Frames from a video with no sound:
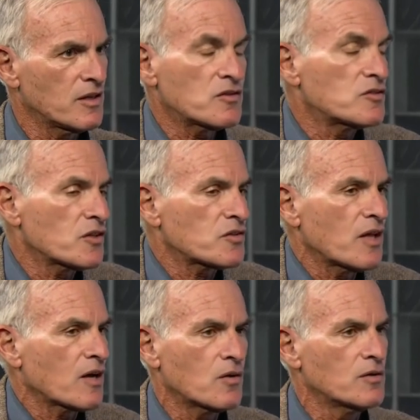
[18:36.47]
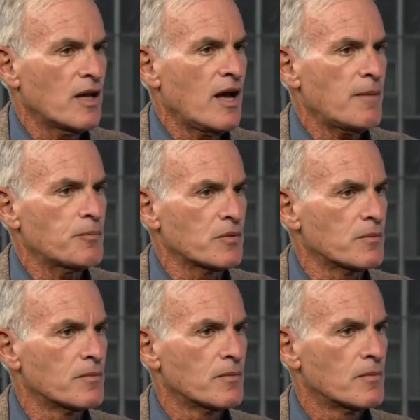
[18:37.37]
It's just not going to
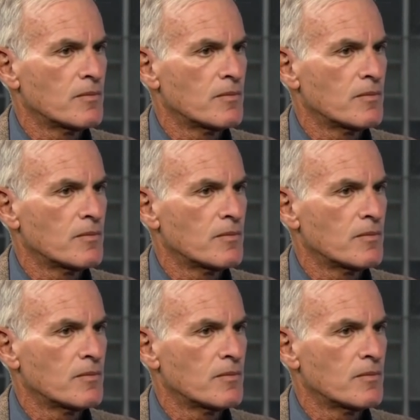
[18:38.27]
happen.